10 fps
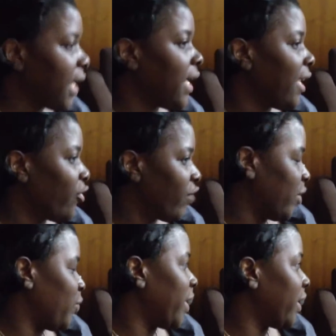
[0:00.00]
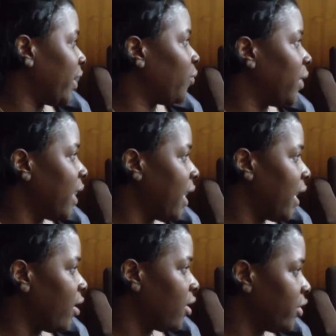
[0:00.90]
I graduated with
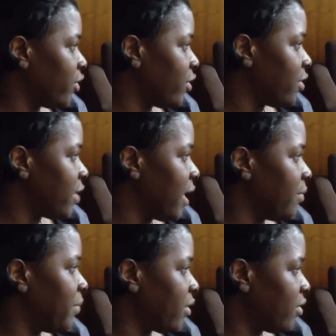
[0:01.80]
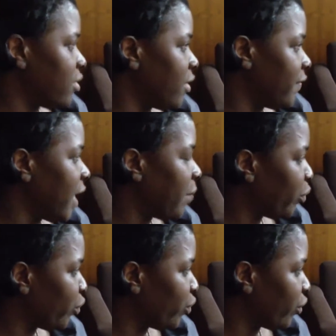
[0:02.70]
I honors, and because of that
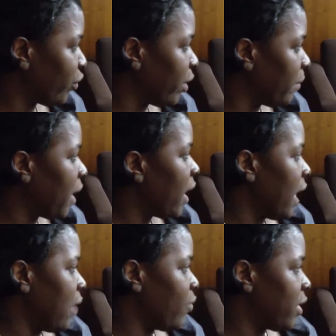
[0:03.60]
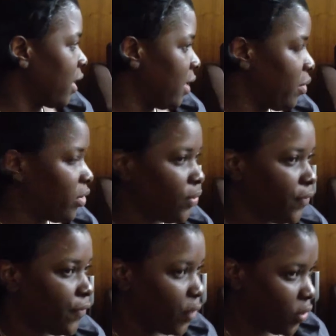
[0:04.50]
program, I was able to
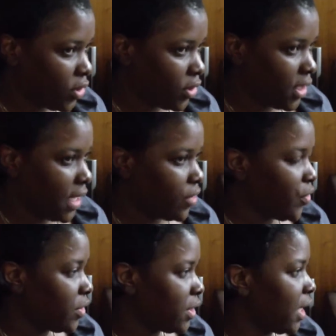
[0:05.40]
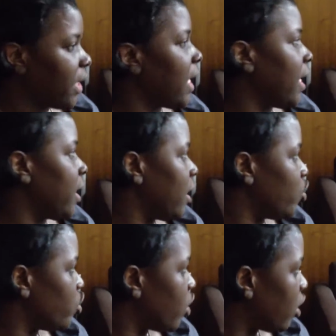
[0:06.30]
focus, as you said, and
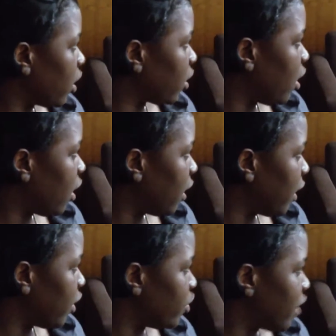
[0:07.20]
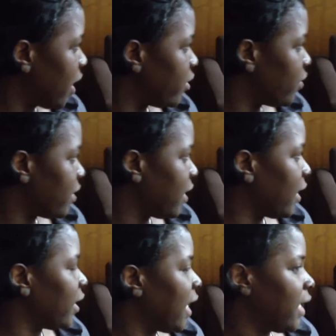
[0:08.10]
enjoy college, as you
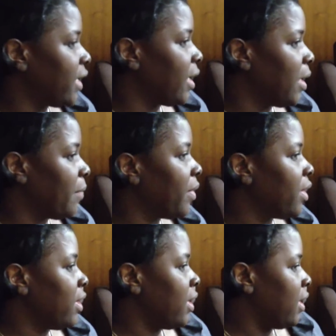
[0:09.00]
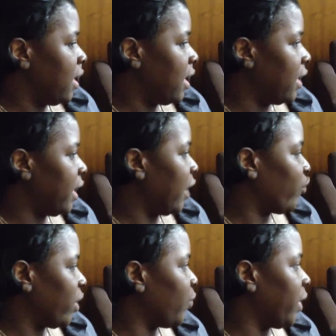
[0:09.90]
said, and I
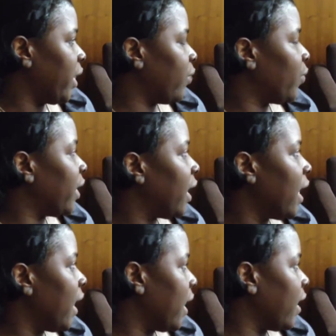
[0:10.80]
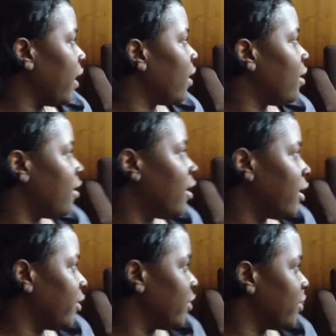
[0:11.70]
graduated with I honors.